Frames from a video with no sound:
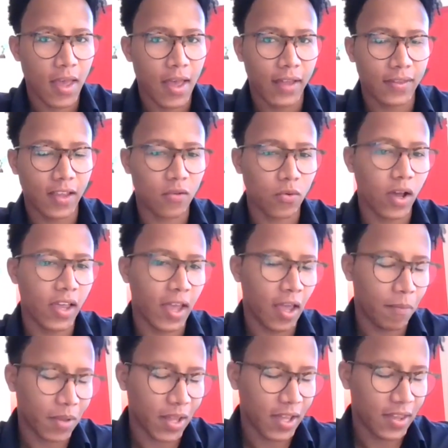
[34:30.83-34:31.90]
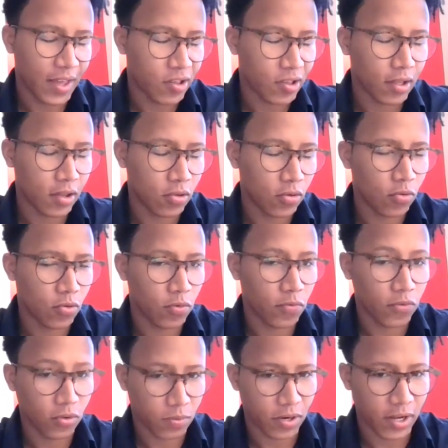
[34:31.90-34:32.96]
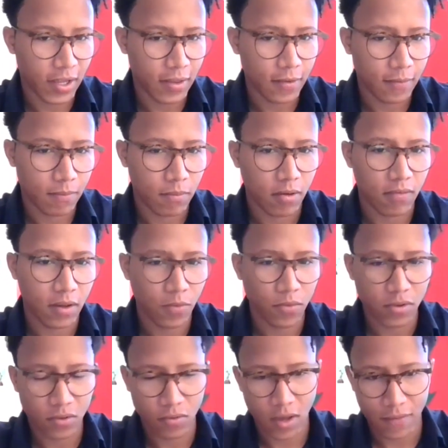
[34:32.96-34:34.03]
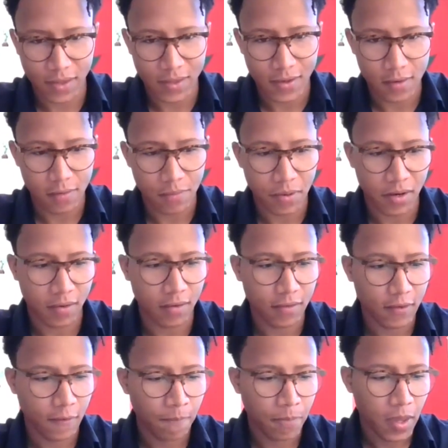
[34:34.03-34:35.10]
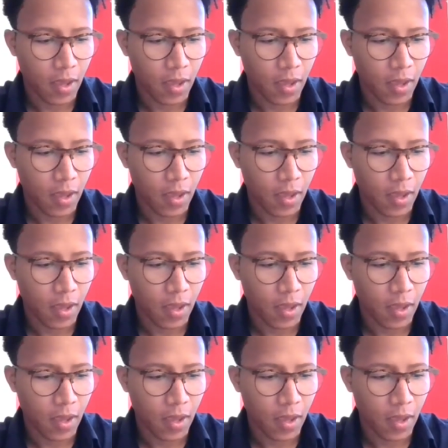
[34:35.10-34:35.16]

And that's why I applied actually to Fulbright because I wanted to have this experience.